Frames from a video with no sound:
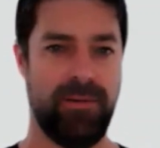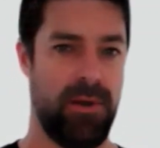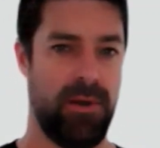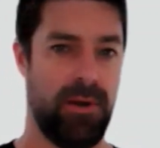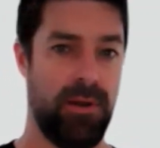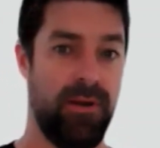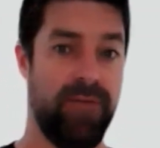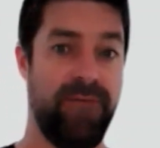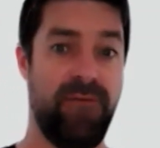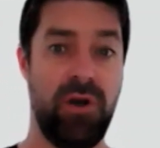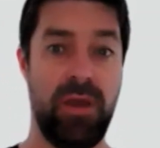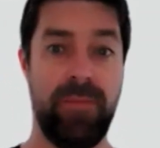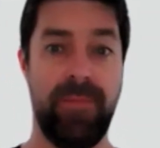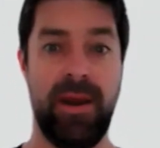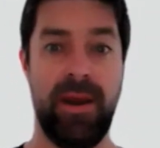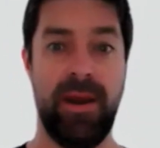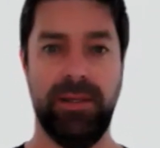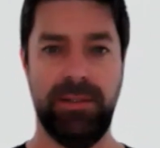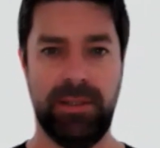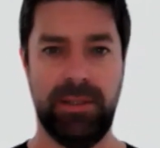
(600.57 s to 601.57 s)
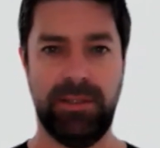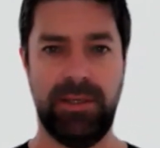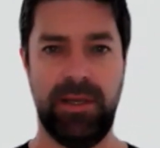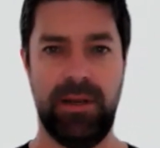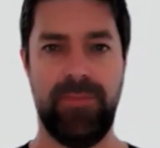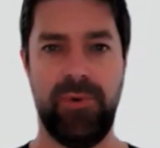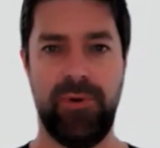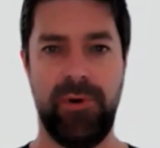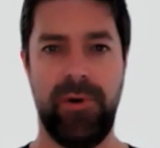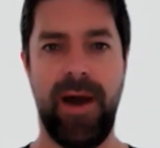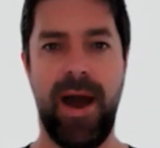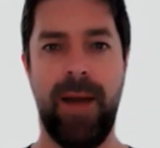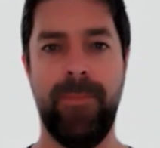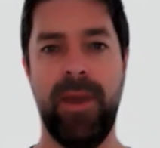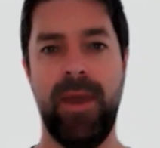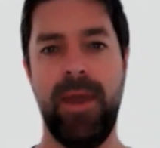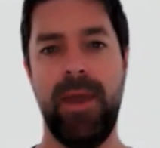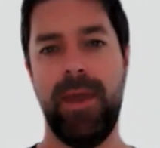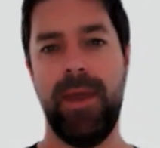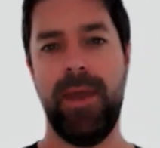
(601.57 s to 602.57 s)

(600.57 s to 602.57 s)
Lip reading: 30 to 40 minutes to set a brew up.